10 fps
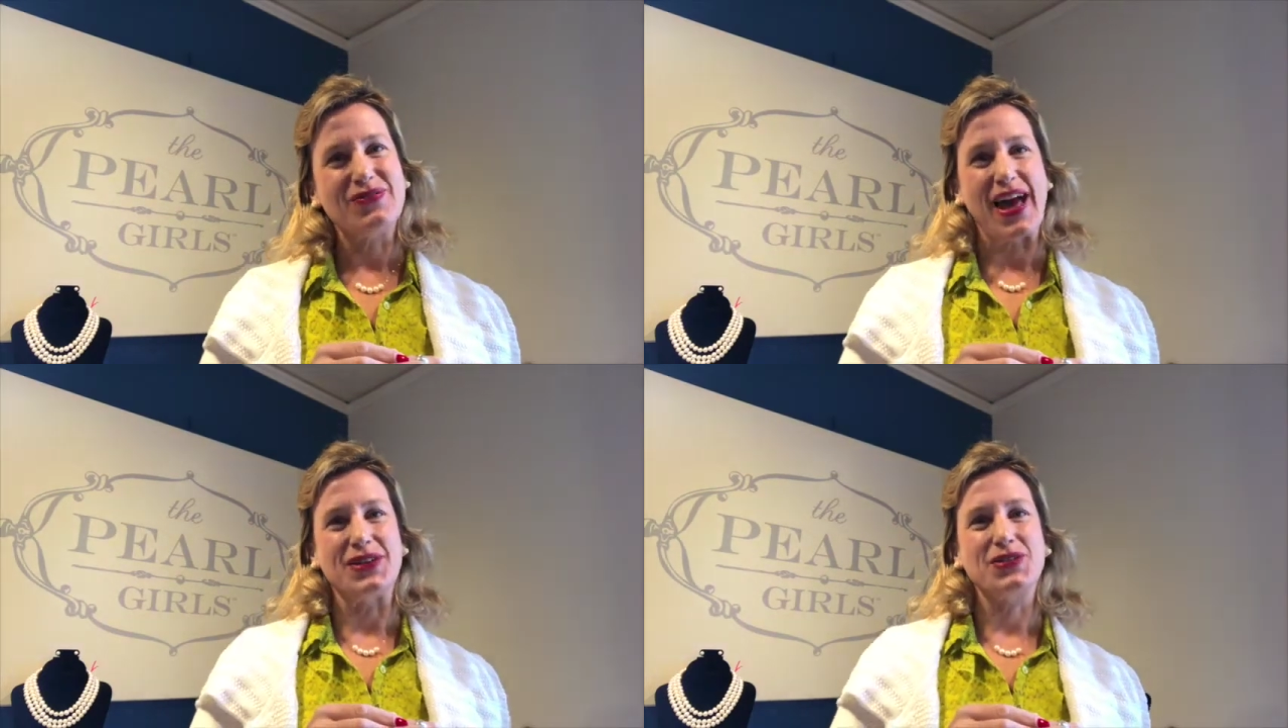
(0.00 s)

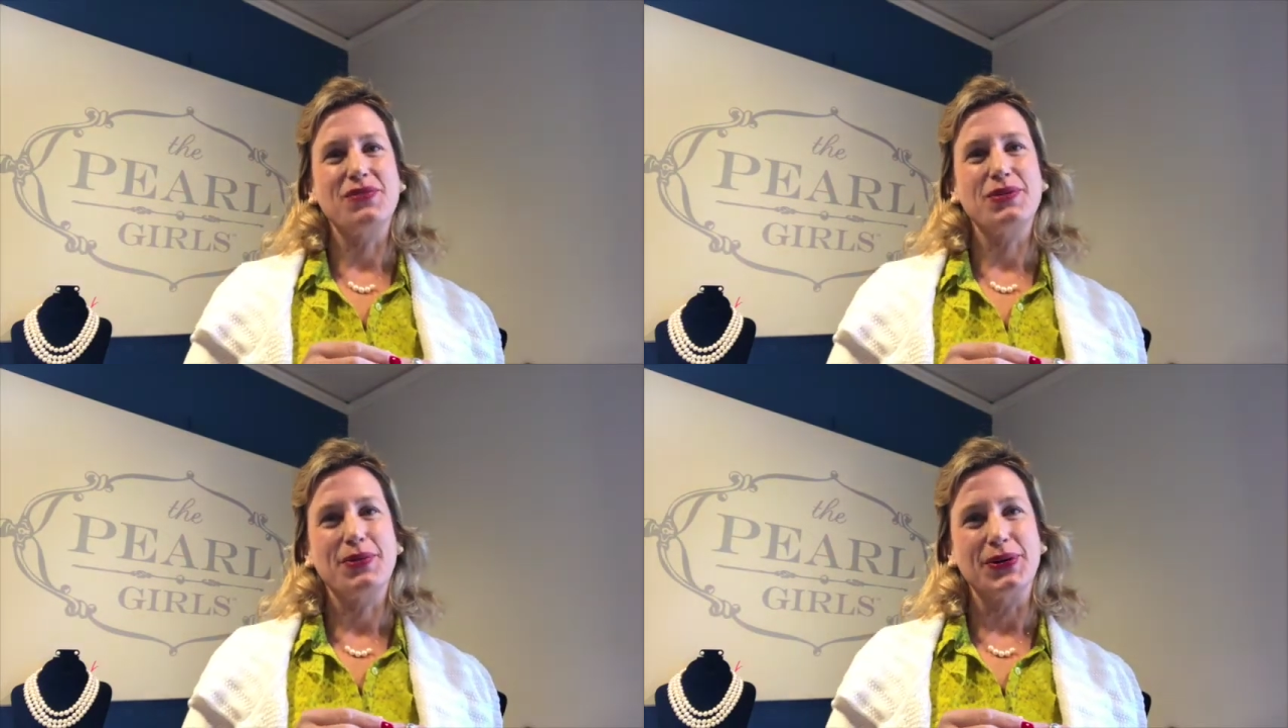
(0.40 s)
founder
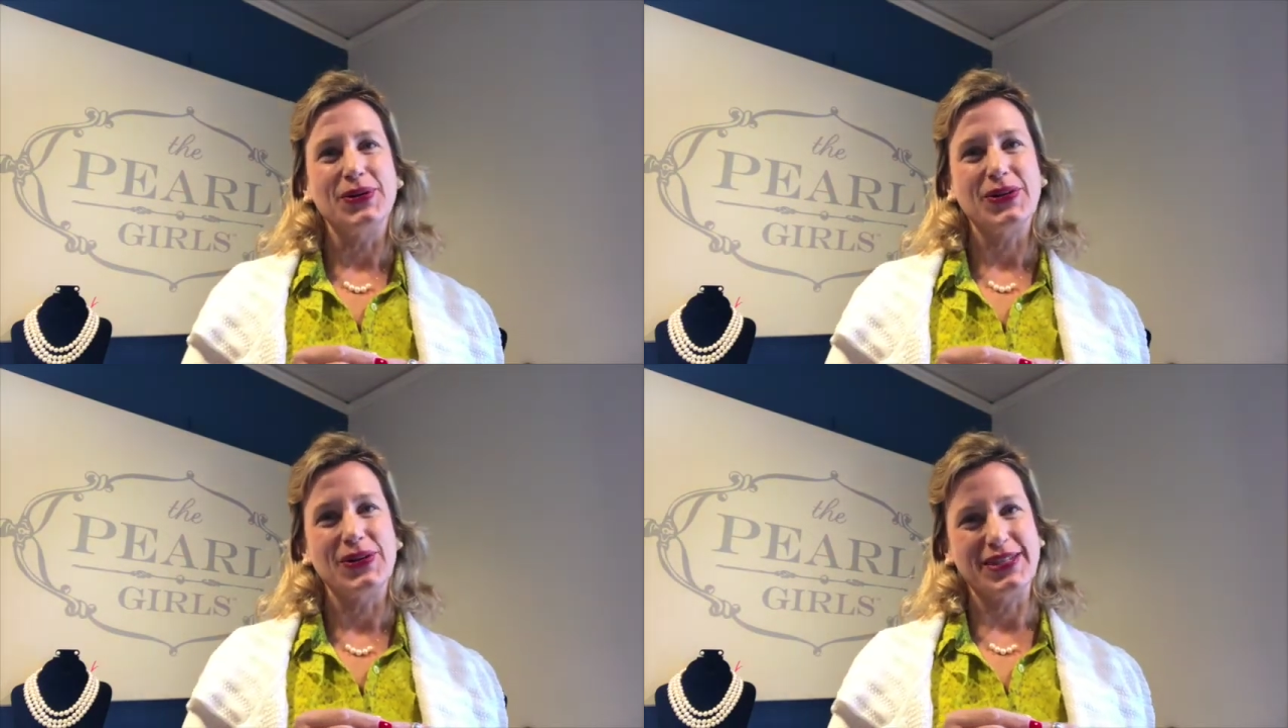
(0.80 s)
of the Pearl
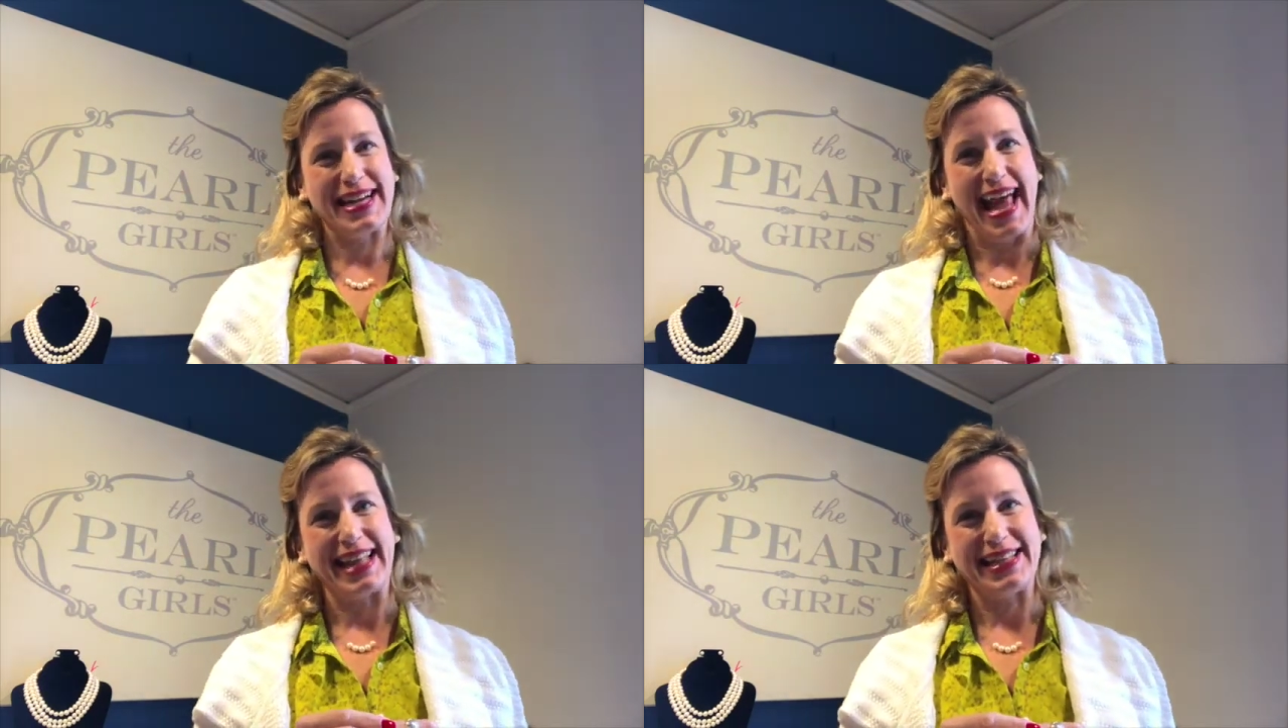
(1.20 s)
Girls in
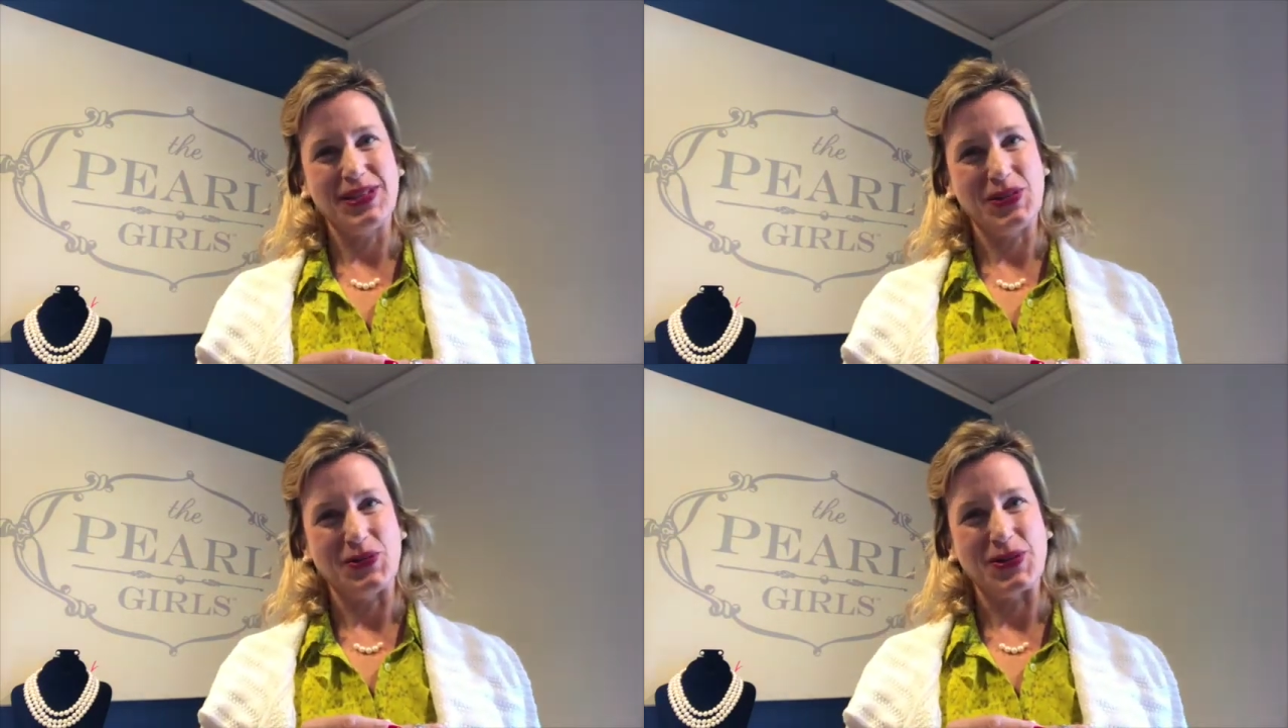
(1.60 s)

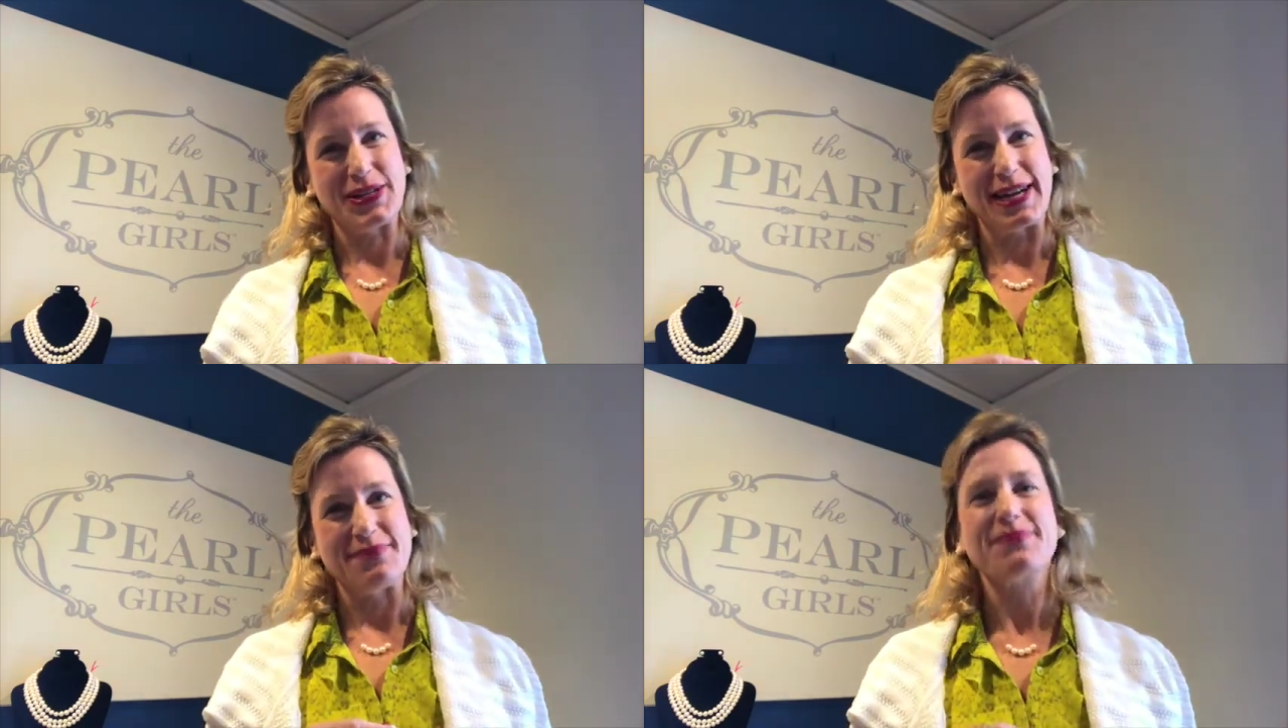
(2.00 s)
Athens,
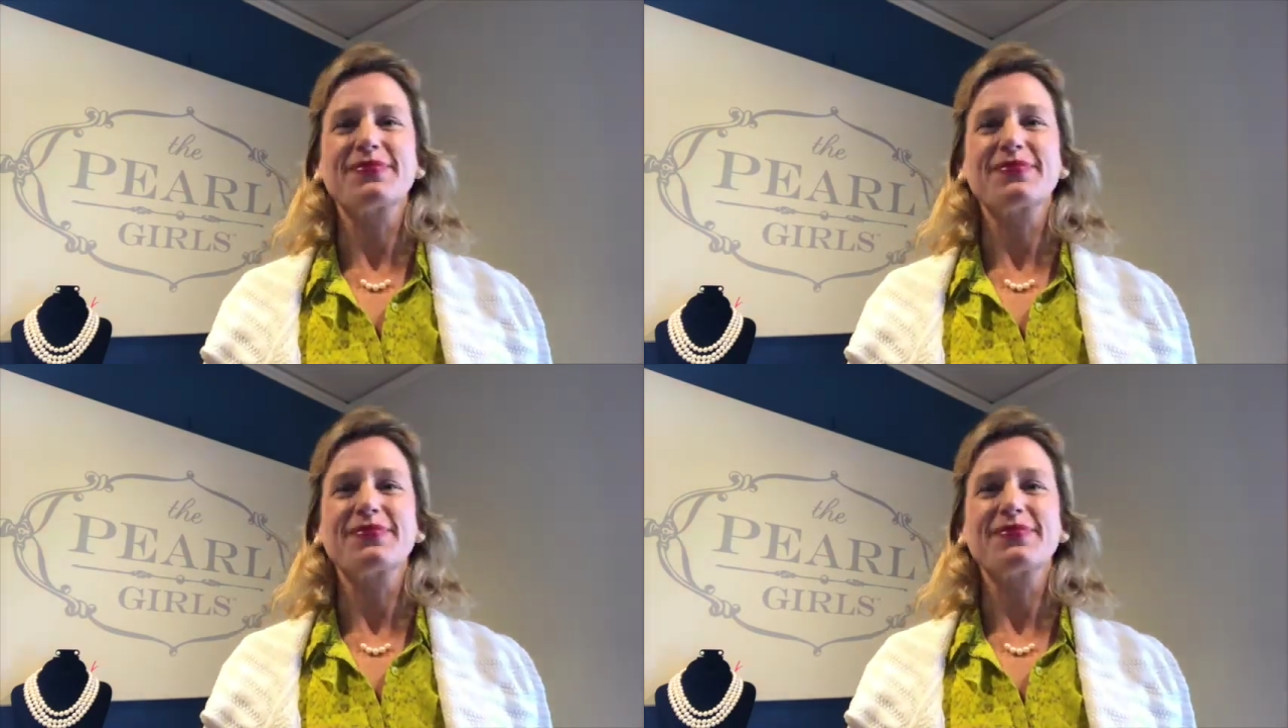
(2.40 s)
Georgia.